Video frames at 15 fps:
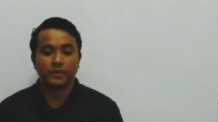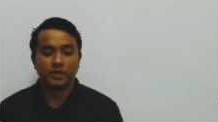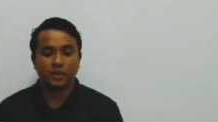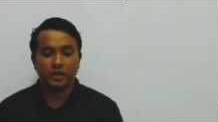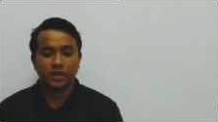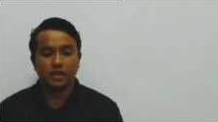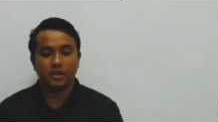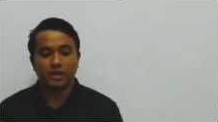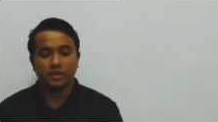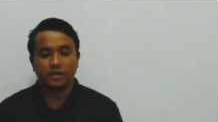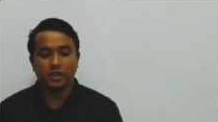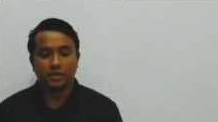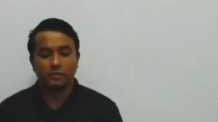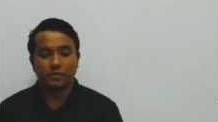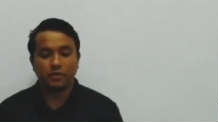It is
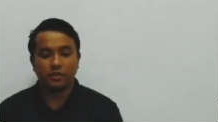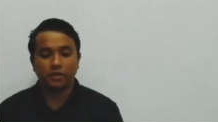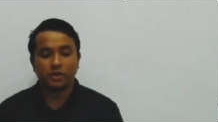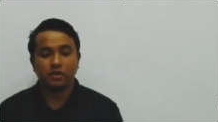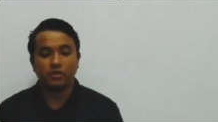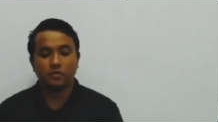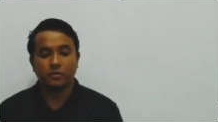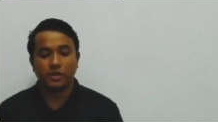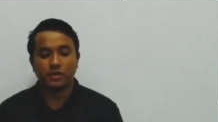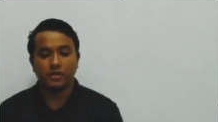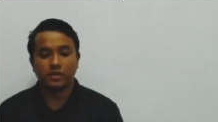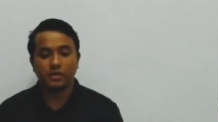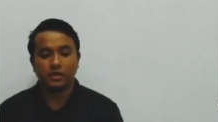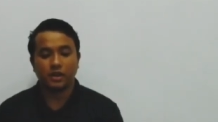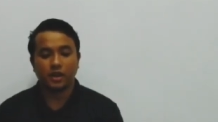important to
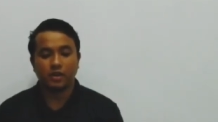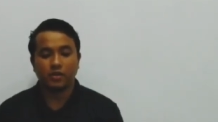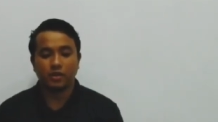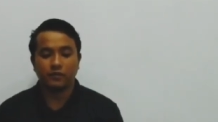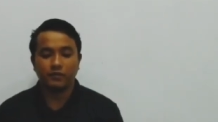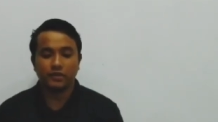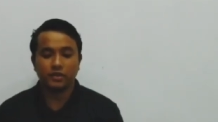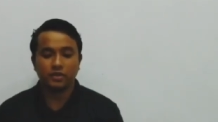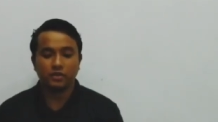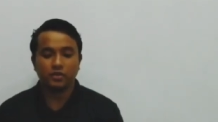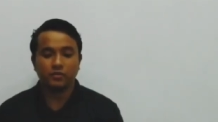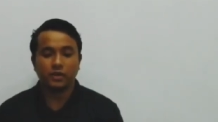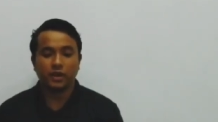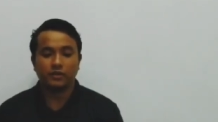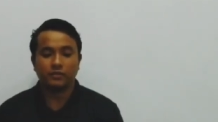mention that orifice
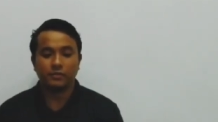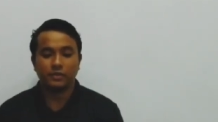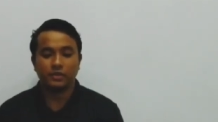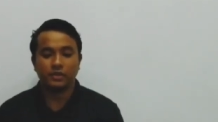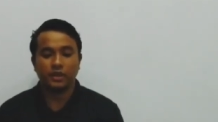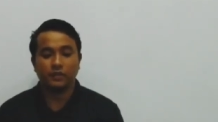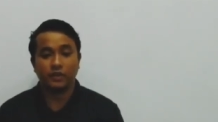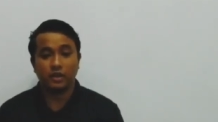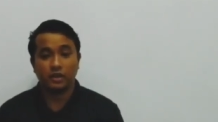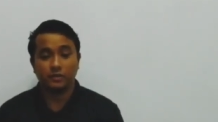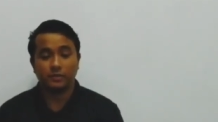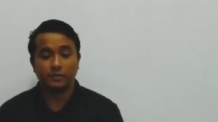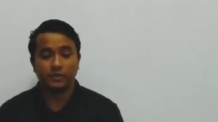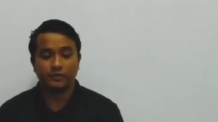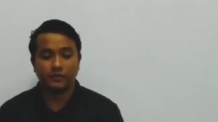tube have been
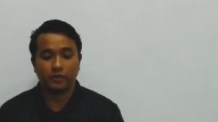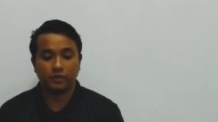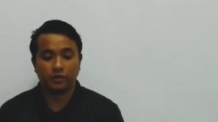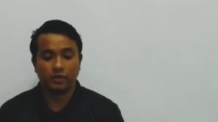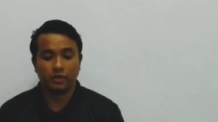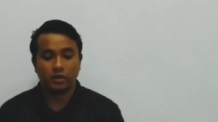developed before